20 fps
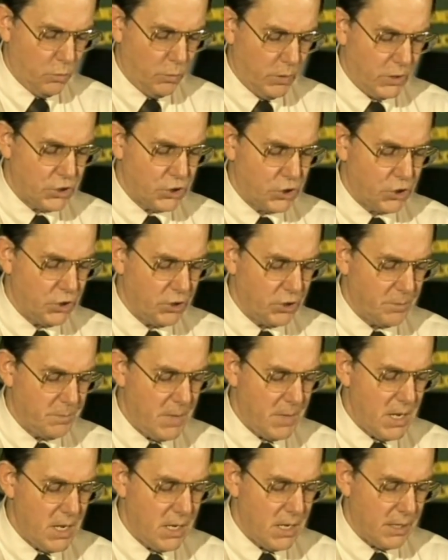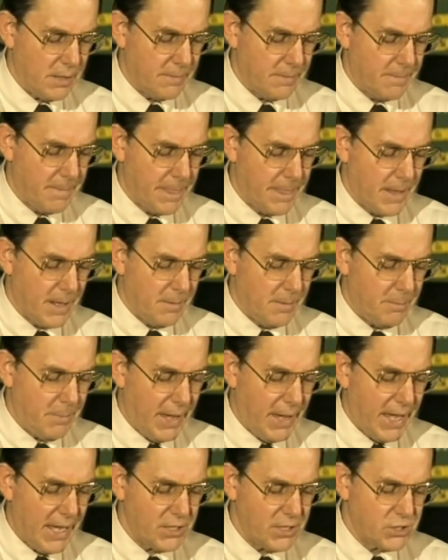which could mean
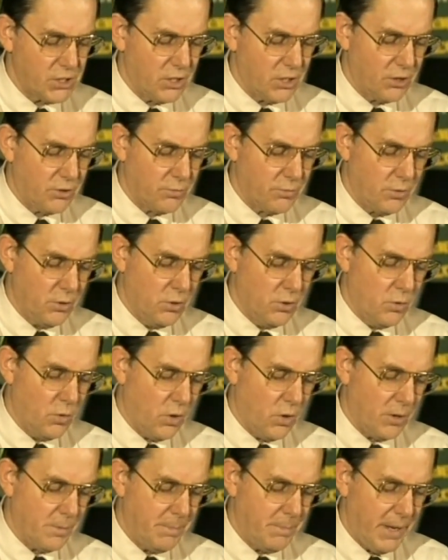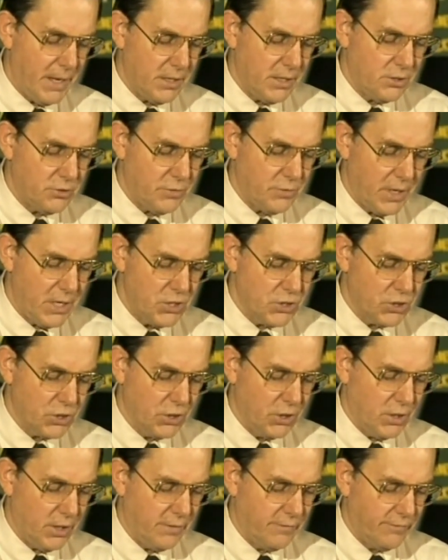passing through or
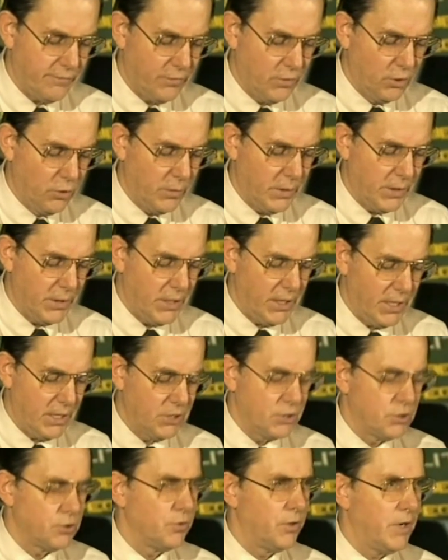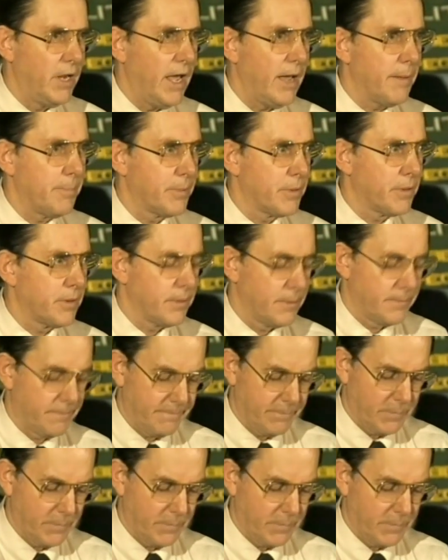penetration of fluid into depth,